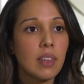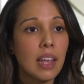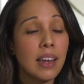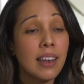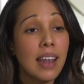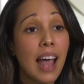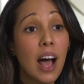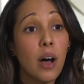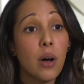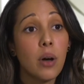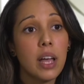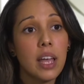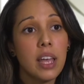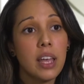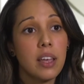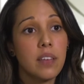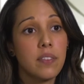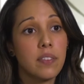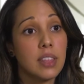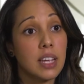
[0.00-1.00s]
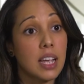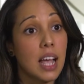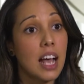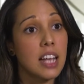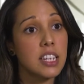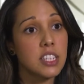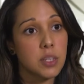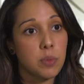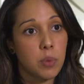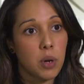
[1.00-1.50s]
Now, if the
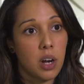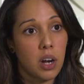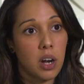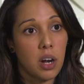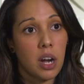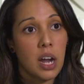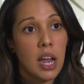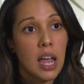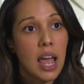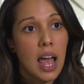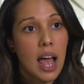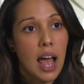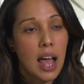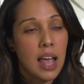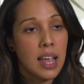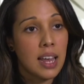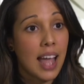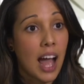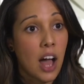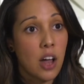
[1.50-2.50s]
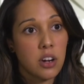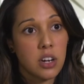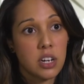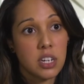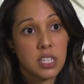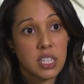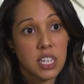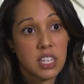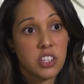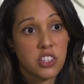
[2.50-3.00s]
customer
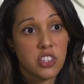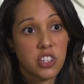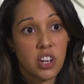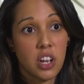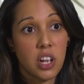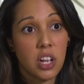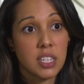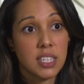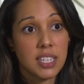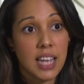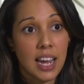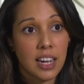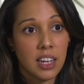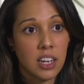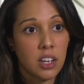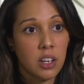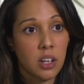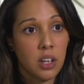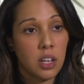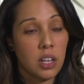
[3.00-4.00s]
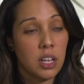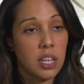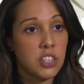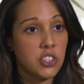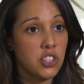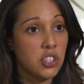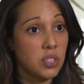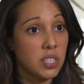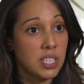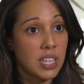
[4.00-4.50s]
encounters additional technical
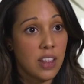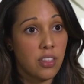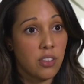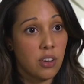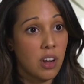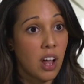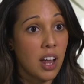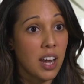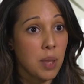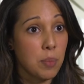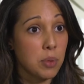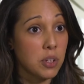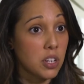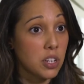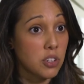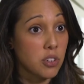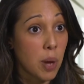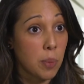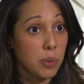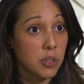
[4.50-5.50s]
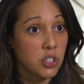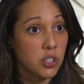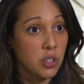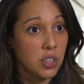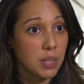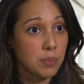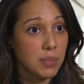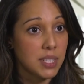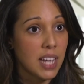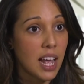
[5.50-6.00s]
issues that they're not able to
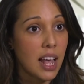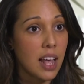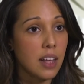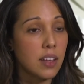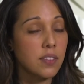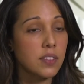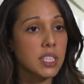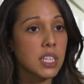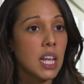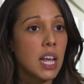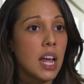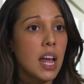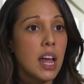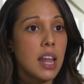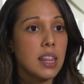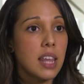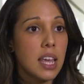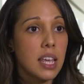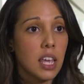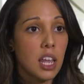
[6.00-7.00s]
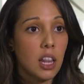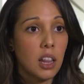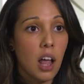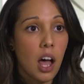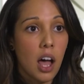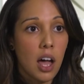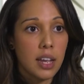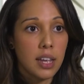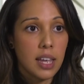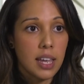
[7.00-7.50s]
troubleshoot themselves, they can
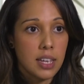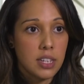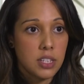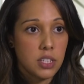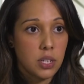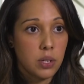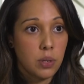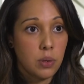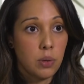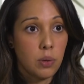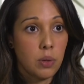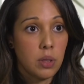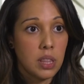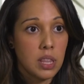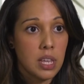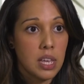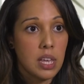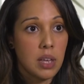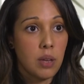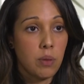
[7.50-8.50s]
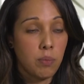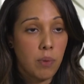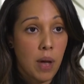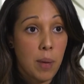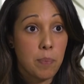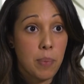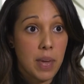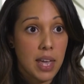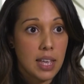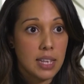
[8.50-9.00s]
log into the
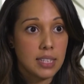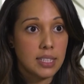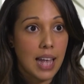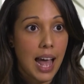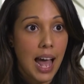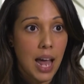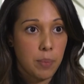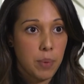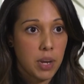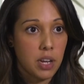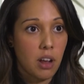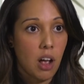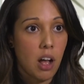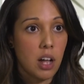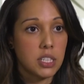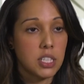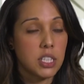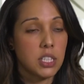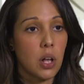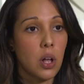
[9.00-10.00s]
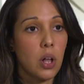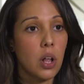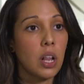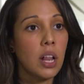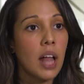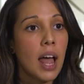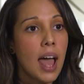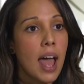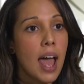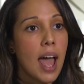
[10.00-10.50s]
web-based admin
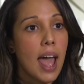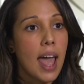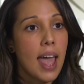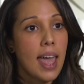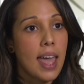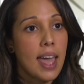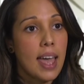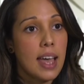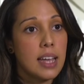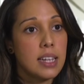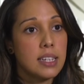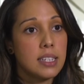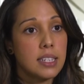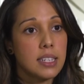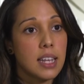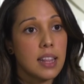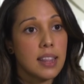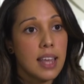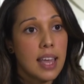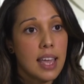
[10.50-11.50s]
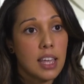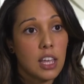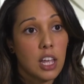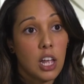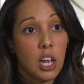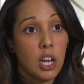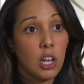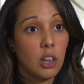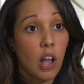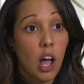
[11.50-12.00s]
console and they
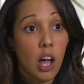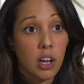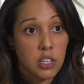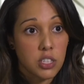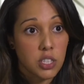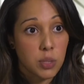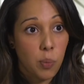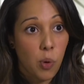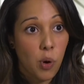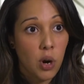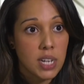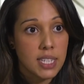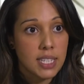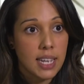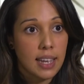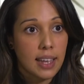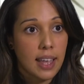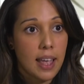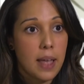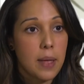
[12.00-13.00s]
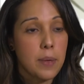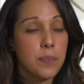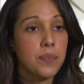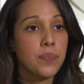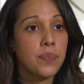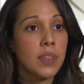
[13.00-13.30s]
can log a support ticket.